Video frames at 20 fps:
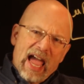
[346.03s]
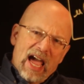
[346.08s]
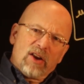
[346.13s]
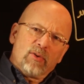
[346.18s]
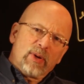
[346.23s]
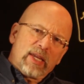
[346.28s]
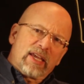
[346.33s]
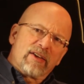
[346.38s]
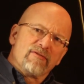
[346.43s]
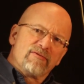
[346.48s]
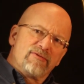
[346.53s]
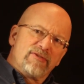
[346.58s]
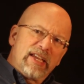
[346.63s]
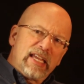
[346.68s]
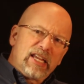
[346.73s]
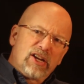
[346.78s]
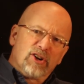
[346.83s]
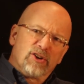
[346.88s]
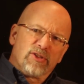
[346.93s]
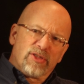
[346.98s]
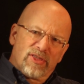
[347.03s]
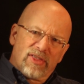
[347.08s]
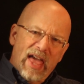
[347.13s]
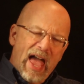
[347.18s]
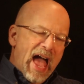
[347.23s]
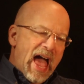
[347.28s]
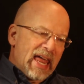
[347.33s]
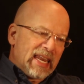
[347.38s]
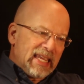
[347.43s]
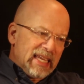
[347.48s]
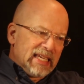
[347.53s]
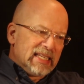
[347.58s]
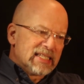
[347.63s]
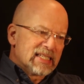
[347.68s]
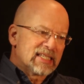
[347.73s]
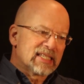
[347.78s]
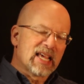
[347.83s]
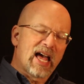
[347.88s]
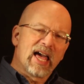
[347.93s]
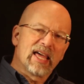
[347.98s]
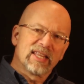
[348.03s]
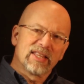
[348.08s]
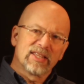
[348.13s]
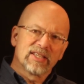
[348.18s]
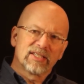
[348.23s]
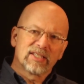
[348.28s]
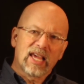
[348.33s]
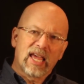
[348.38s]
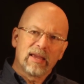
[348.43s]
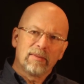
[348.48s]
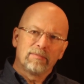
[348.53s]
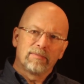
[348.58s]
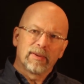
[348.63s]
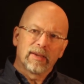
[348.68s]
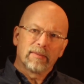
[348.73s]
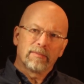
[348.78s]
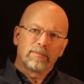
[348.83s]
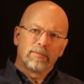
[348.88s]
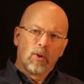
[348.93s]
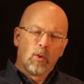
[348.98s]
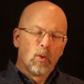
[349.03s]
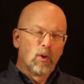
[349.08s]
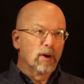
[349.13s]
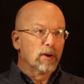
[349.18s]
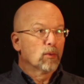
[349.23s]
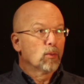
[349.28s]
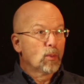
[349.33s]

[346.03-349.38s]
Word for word: How do we configure that inside of this 8-bit port?